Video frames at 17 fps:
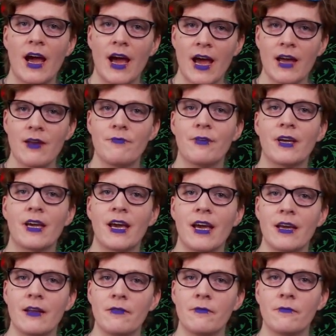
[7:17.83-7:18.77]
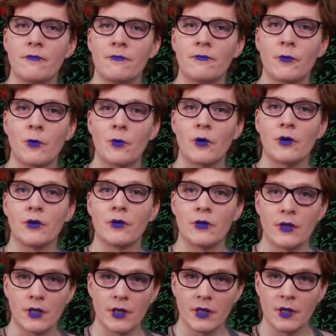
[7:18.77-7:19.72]
advocate
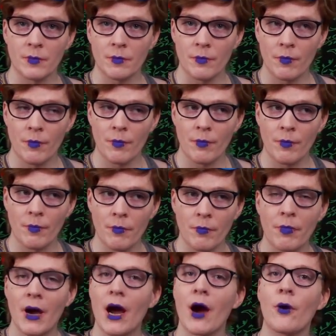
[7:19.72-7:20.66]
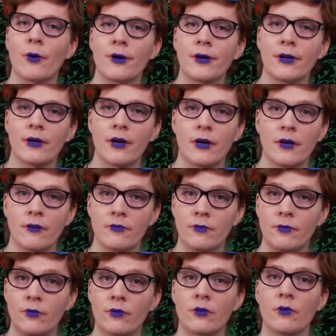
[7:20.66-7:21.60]
for the power
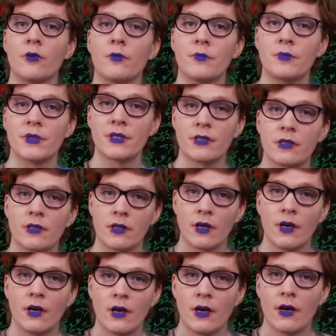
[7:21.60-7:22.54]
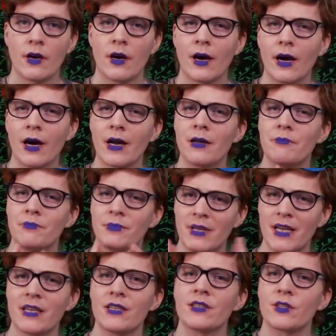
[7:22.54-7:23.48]
of groups. I
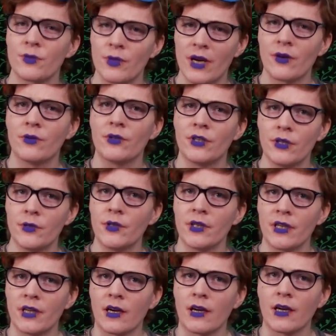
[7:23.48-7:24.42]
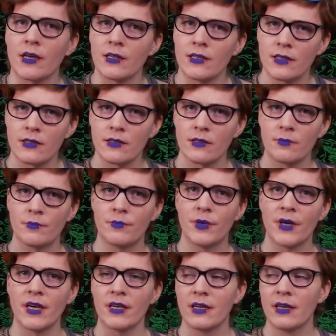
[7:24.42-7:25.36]
dance around unionize,
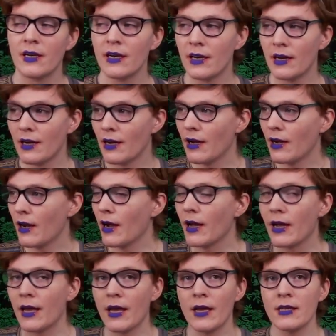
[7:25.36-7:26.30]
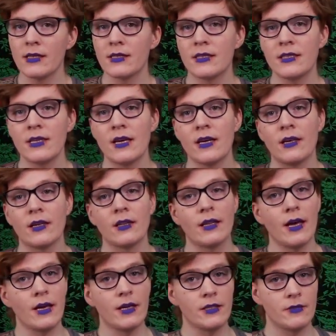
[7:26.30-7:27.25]
but I can't say
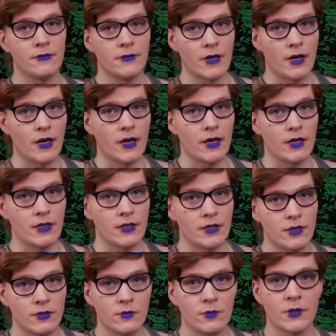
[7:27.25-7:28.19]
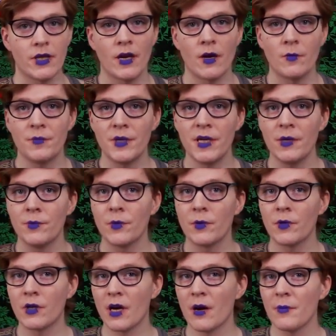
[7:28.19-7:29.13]
collectivize without
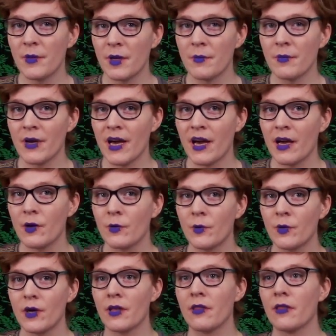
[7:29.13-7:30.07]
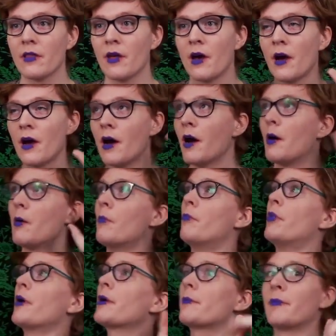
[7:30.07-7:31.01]
people coming back with
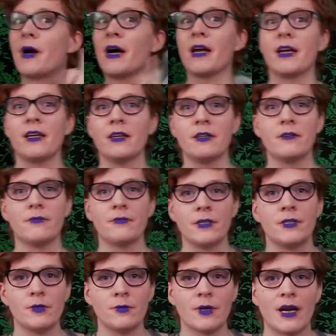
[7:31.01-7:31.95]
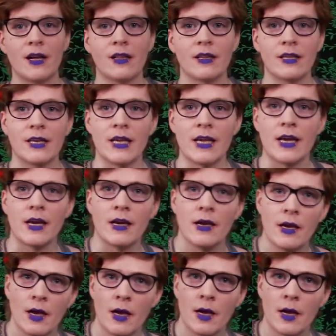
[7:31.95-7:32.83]
but my individuality,